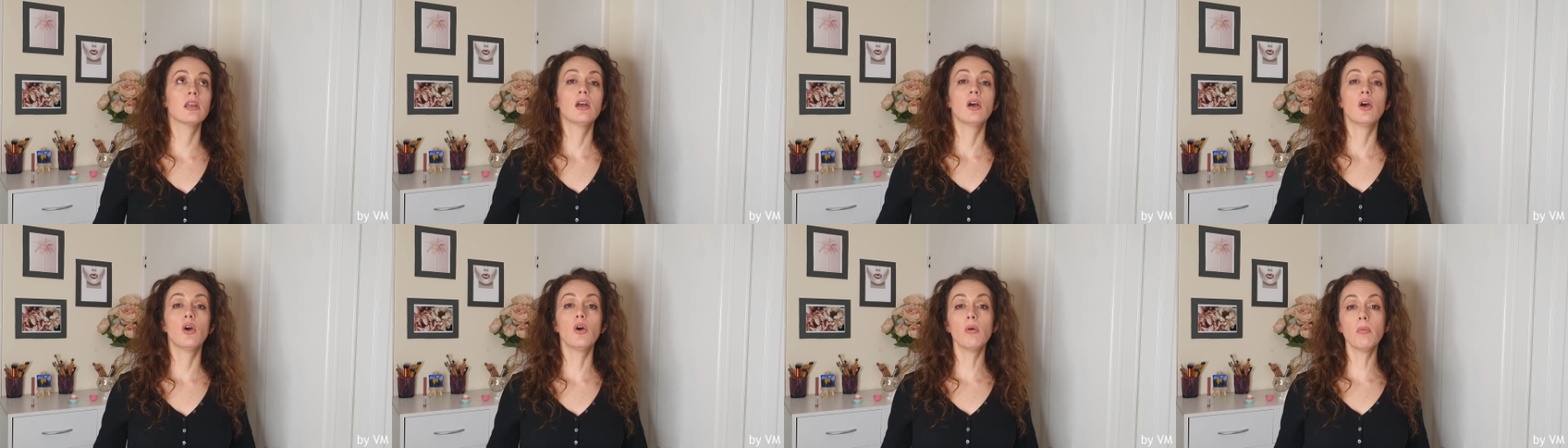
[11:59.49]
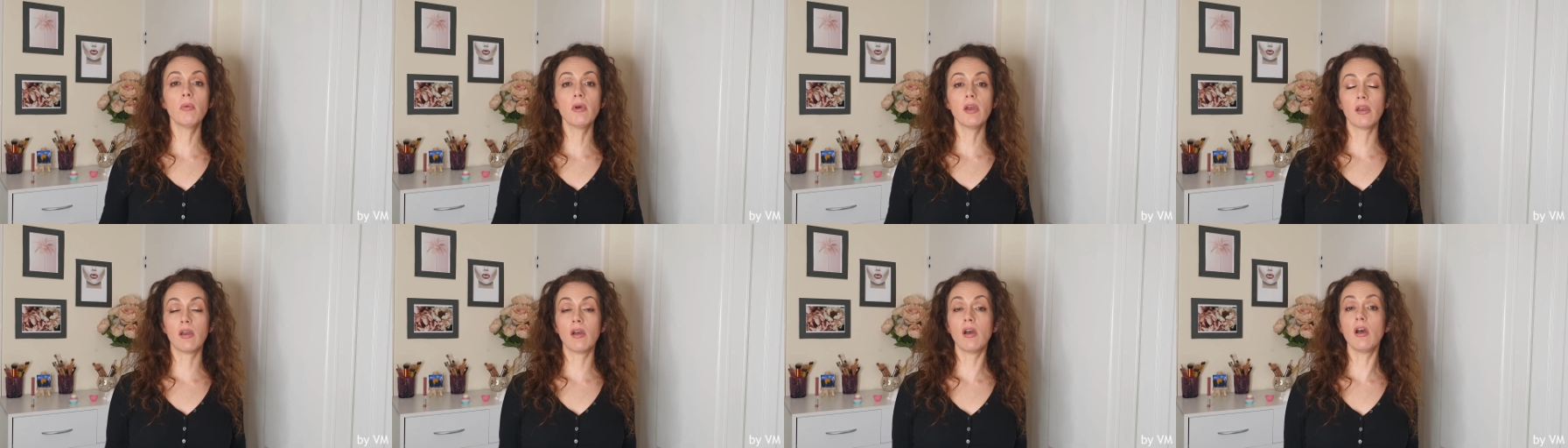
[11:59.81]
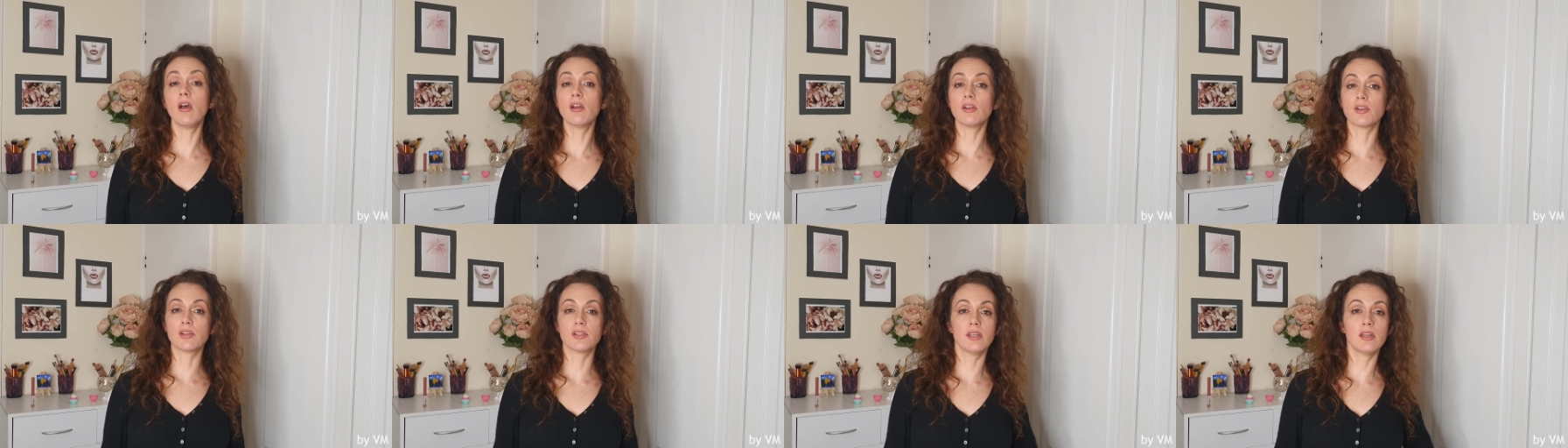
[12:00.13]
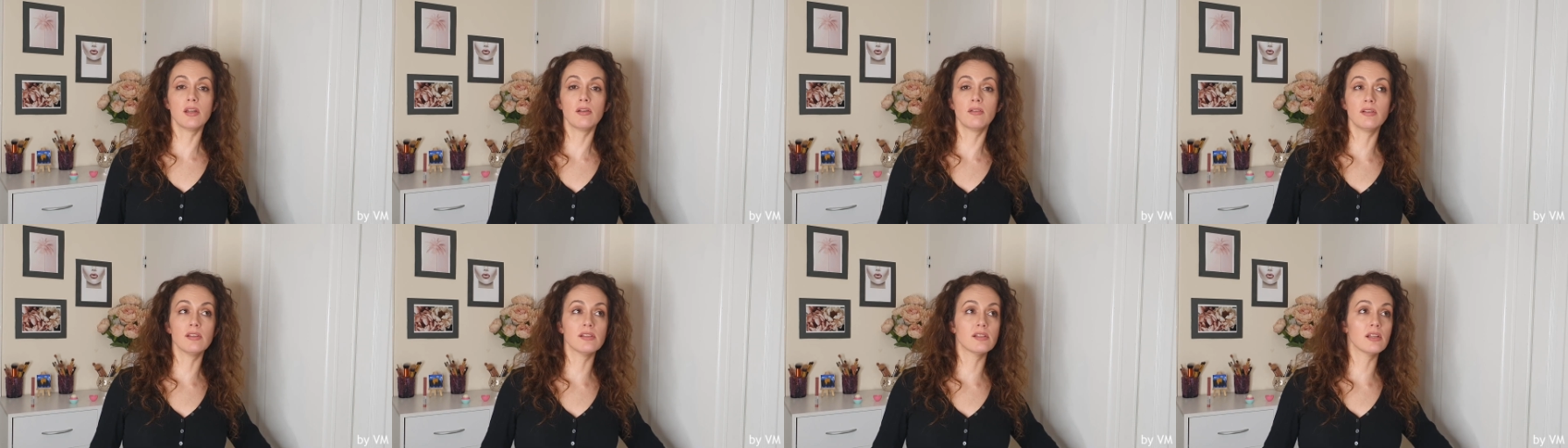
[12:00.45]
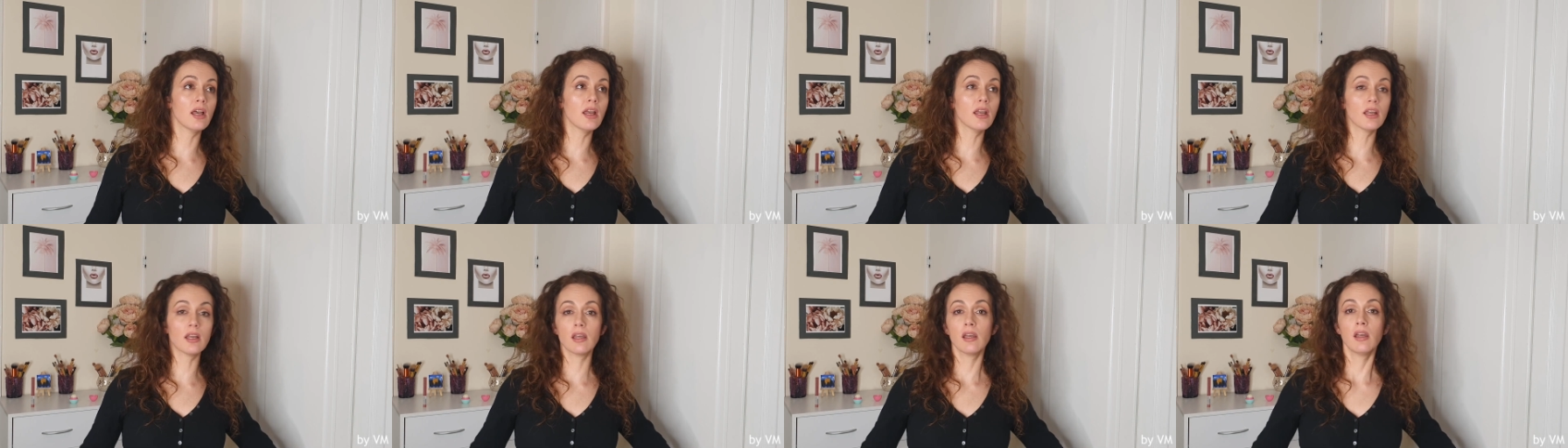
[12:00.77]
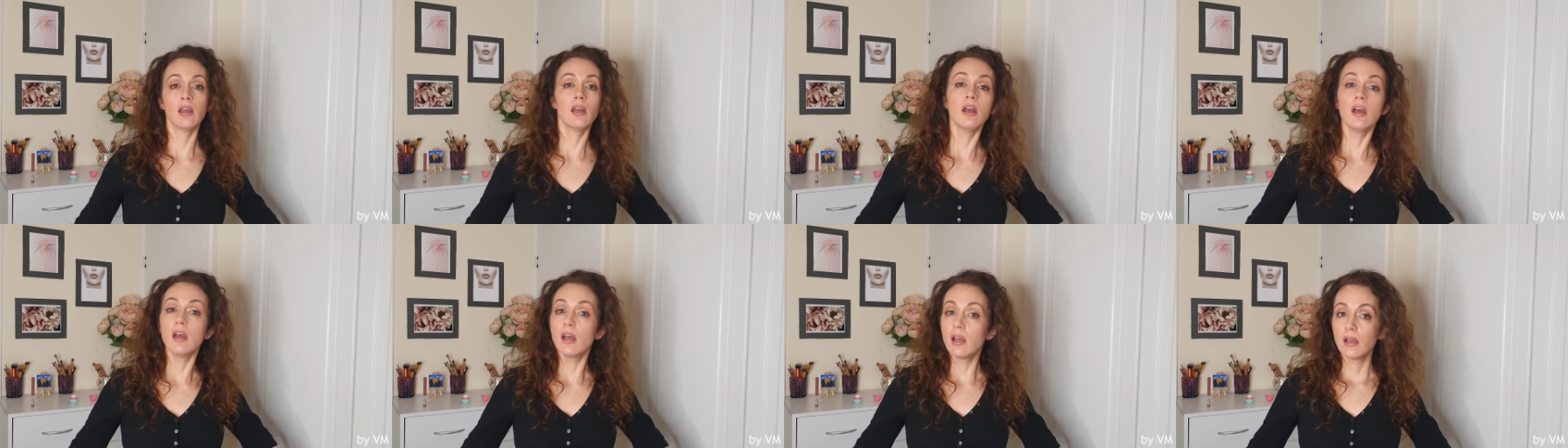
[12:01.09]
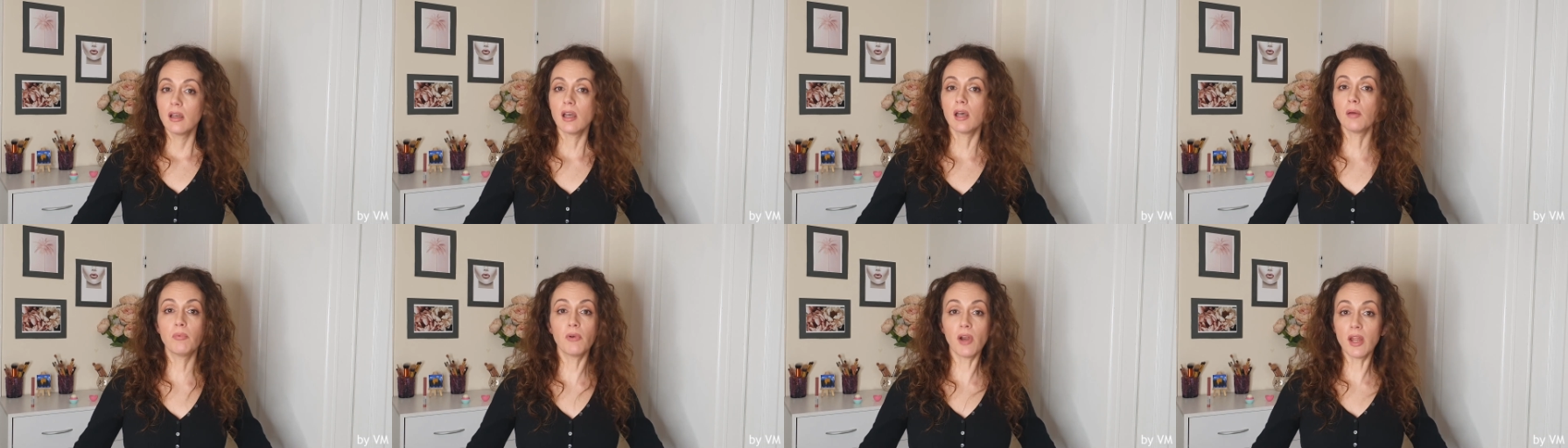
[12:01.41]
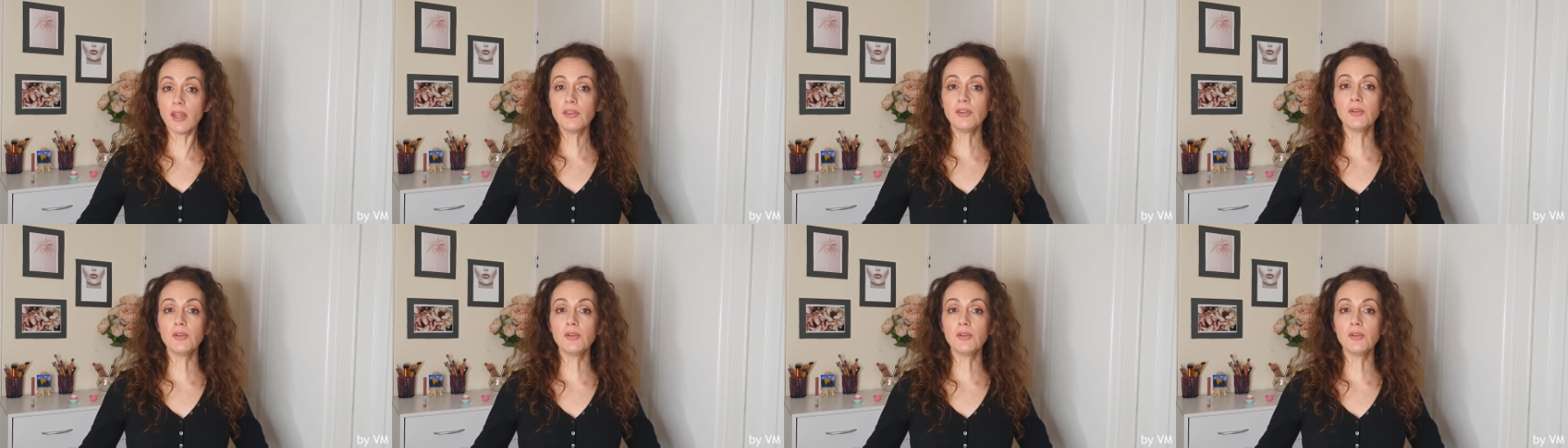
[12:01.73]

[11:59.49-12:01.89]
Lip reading: oh my gosh, there is like a brand